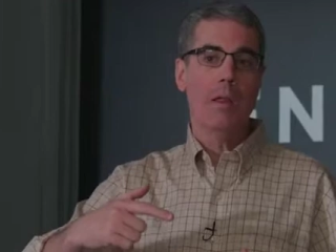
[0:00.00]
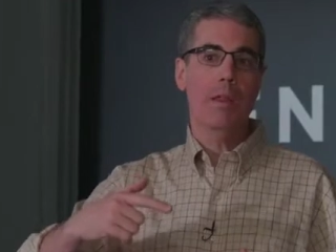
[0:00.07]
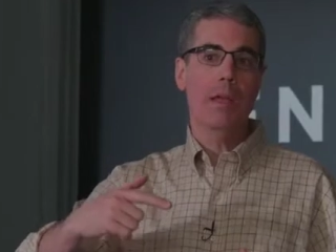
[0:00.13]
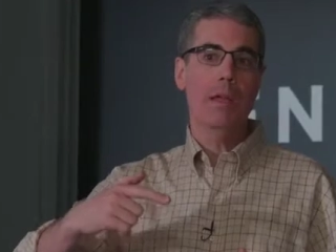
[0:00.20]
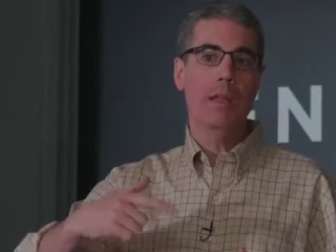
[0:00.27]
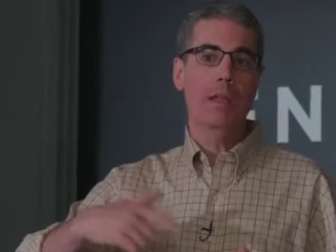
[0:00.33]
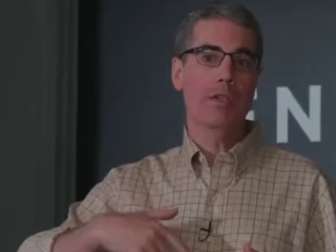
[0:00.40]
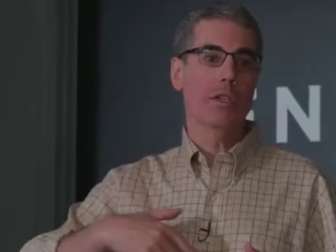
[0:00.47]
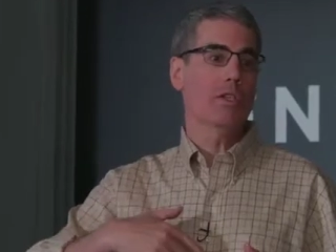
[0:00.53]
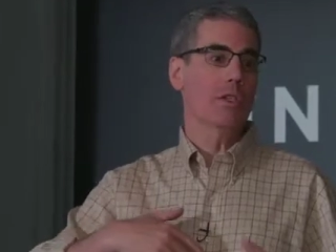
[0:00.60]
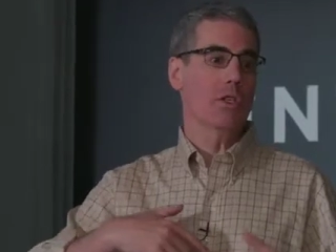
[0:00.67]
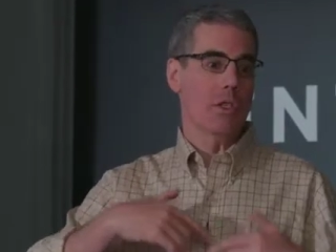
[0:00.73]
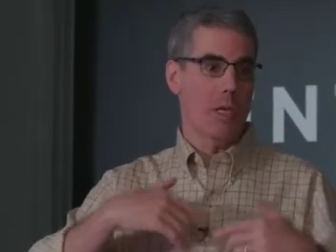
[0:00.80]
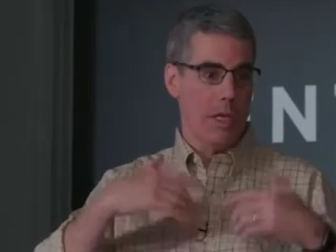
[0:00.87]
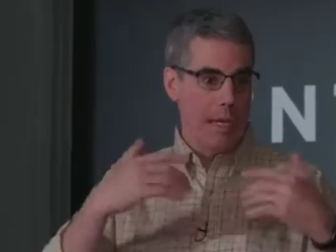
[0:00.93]
this is
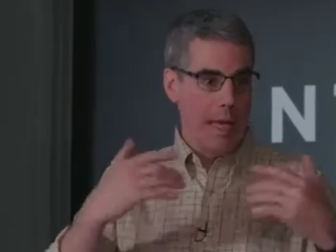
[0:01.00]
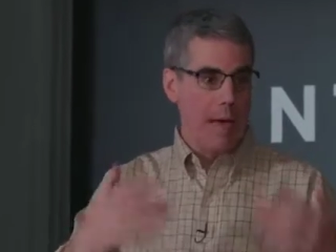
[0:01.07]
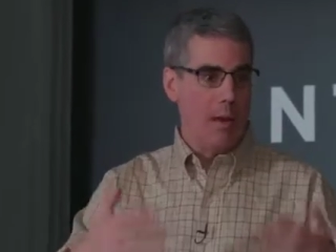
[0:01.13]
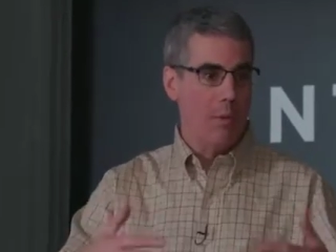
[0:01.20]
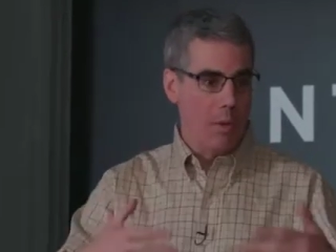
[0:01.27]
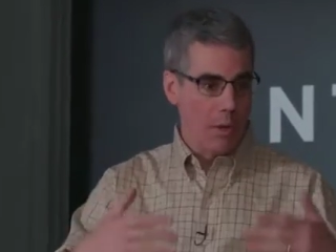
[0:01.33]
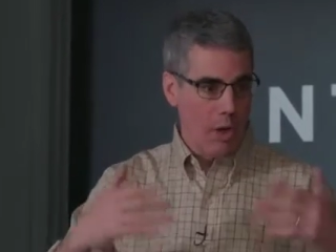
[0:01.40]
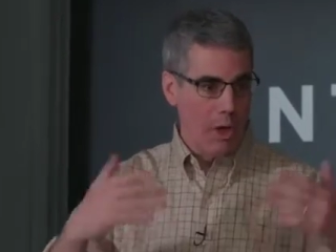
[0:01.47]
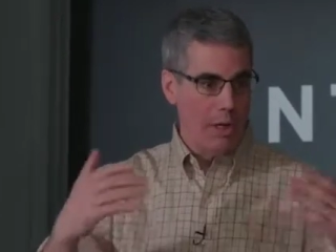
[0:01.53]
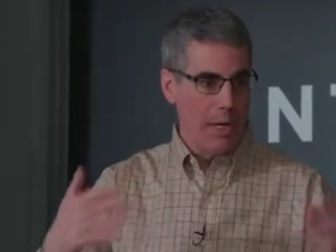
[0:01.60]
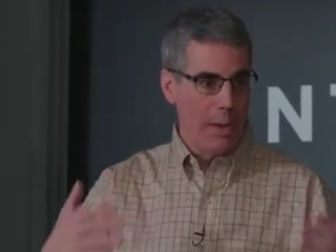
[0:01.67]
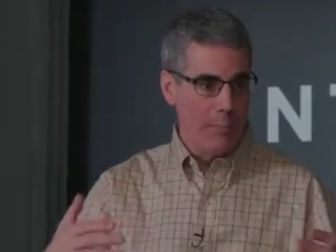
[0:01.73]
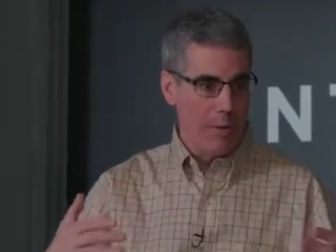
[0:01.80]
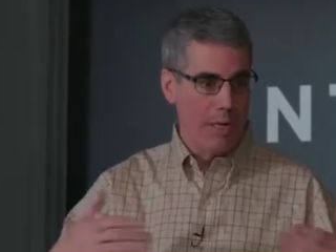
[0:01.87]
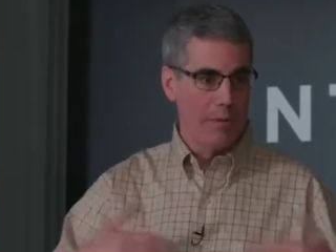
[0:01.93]
just what we call
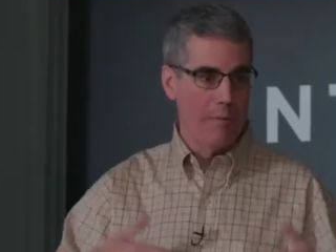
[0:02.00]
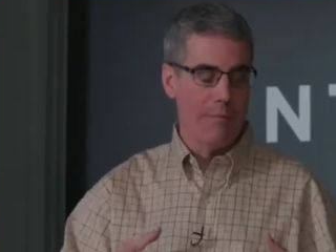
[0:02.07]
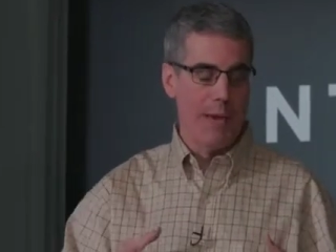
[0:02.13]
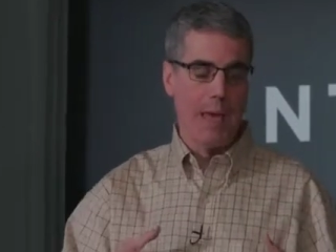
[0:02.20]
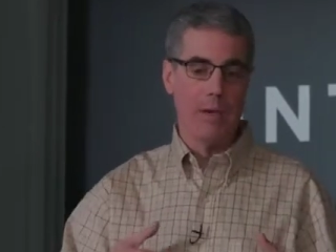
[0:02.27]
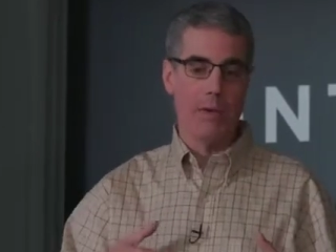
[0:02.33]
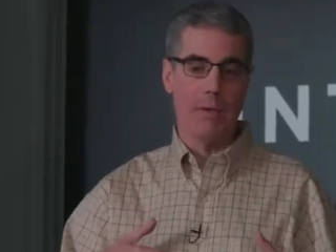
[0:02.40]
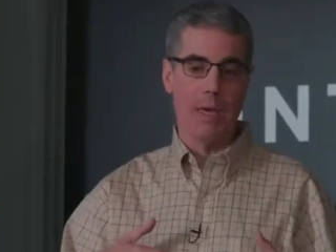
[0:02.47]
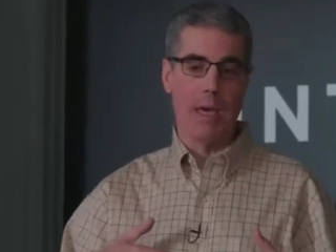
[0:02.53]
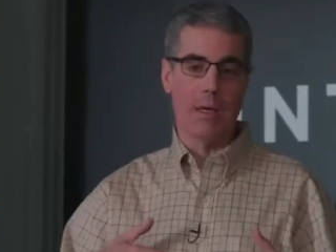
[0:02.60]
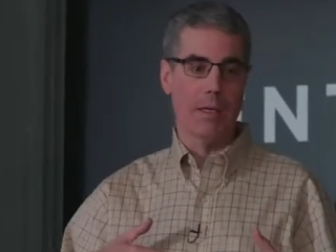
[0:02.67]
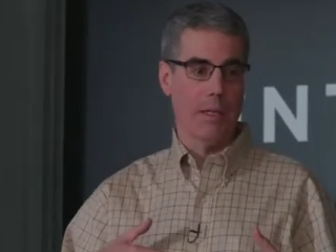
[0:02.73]
net present value calculation.